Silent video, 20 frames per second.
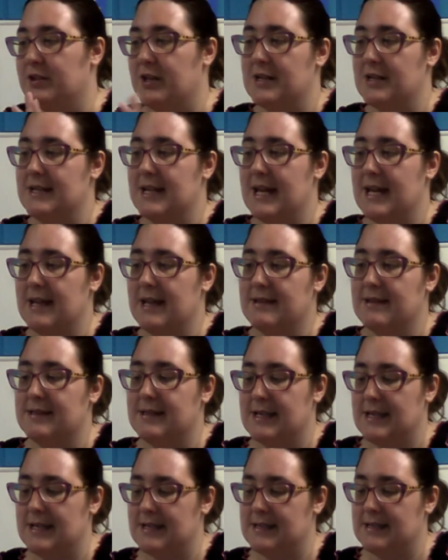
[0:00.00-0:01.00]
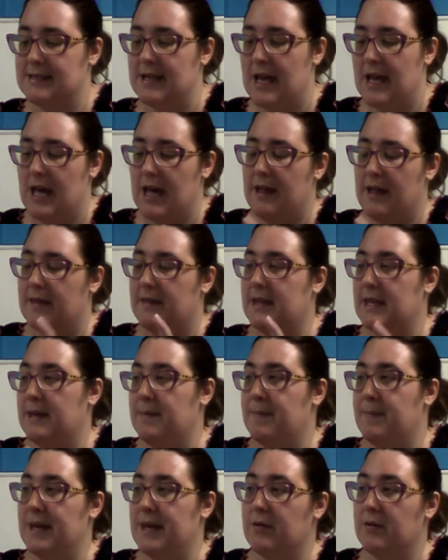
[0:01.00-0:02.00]
Dante. This is
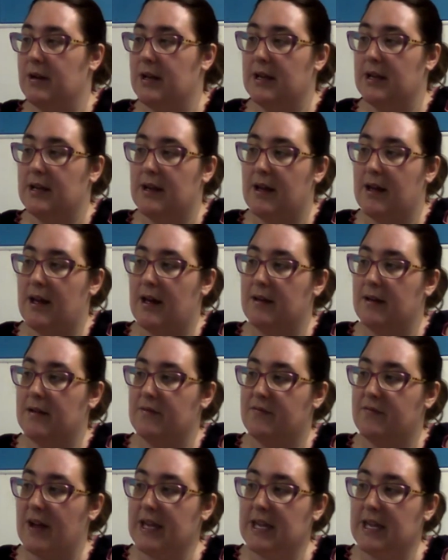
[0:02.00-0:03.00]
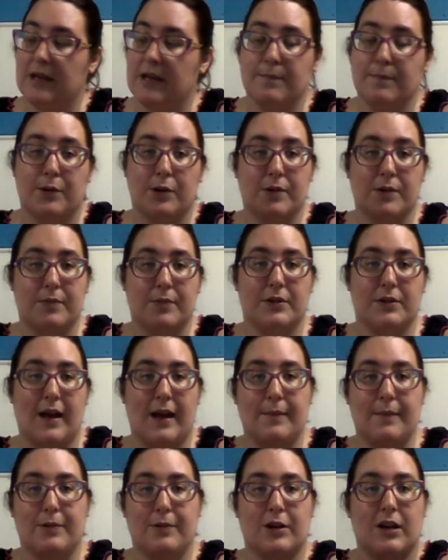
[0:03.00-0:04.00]
the Penguin Viking Portable
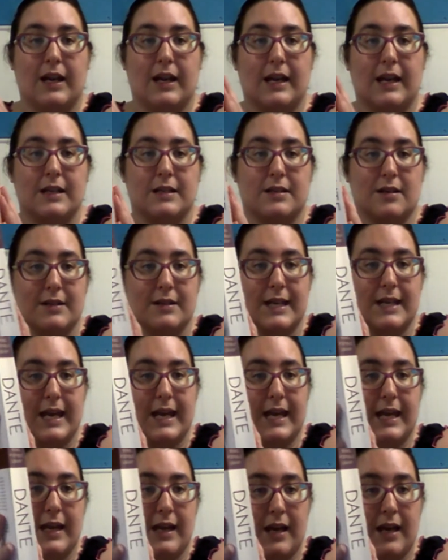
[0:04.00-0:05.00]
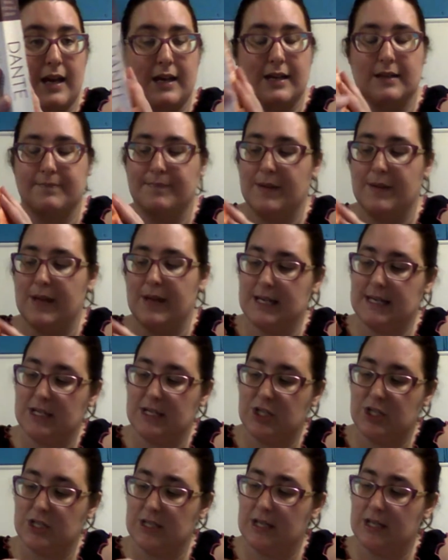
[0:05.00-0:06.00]
Library Dante
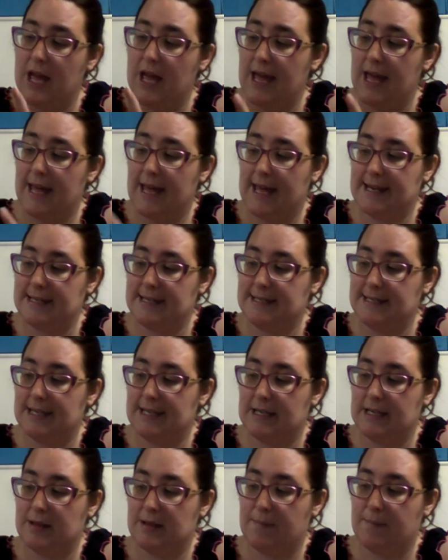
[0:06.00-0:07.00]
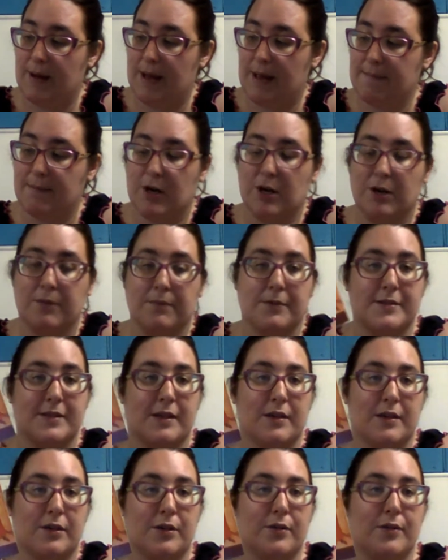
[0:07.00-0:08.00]
edition, edited by Mark
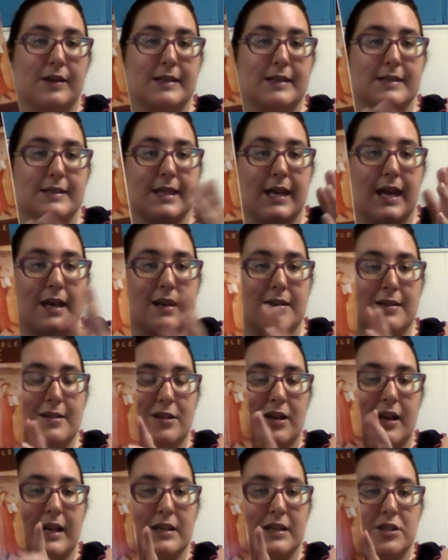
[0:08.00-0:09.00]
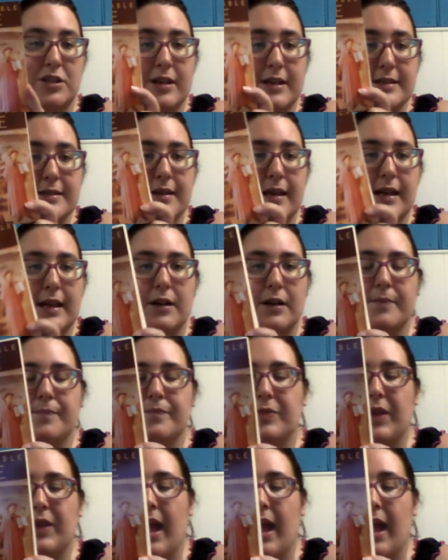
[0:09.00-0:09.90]
Musa, who is the editor and translator.